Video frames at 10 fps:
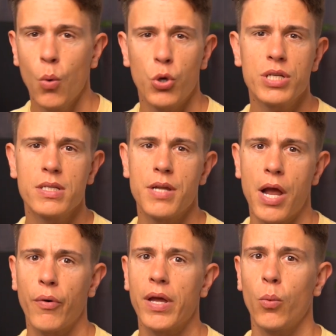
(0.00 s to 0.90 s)
which is an
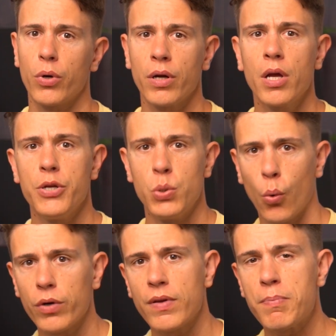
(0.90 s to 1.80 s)
area where
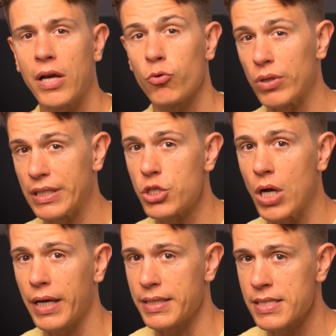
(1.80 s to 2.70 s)
NordVPN really
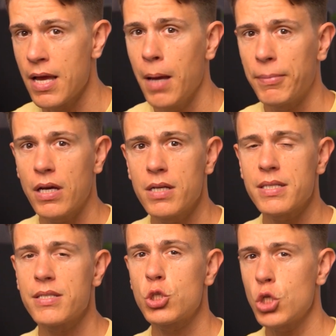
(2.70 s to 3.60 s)
shines. Because
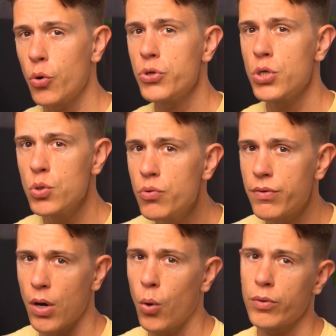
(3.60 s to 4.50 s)
it's so new
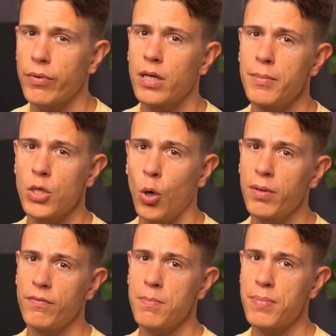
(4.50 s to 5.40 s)
though, we recommend
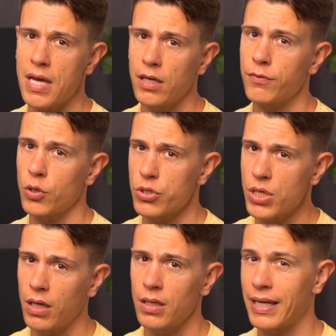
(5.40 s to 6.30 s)
OpenVPN if you're
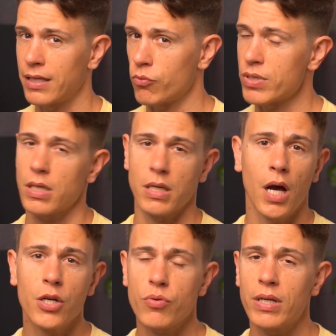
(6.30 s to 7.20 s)
tunneling in a risky
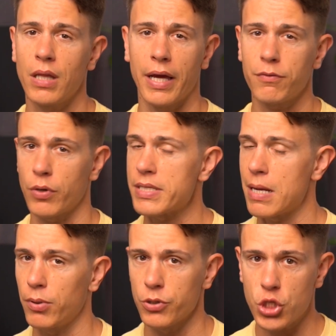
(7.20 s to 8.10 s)
country, like for
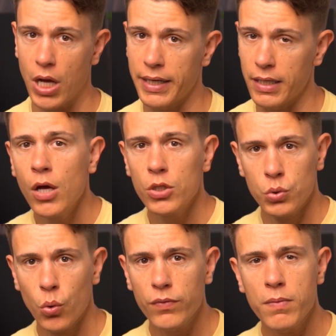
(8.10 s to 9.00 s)
example, China.
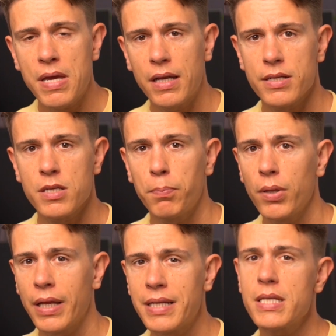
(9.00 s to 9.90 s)
NordVPN has
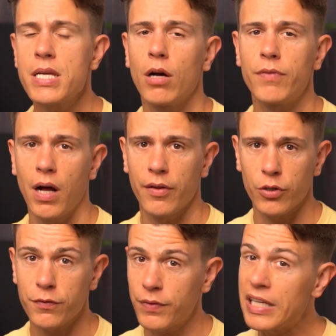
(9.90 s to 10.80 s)
plenty of
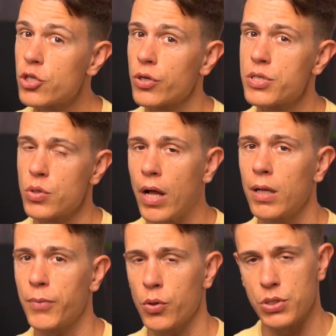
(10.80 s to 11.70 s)
other features to
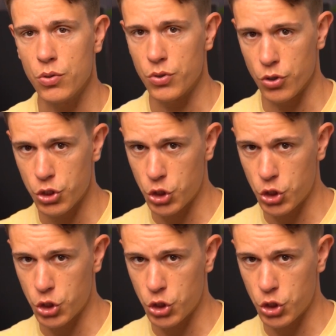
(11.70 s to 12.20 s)
help those users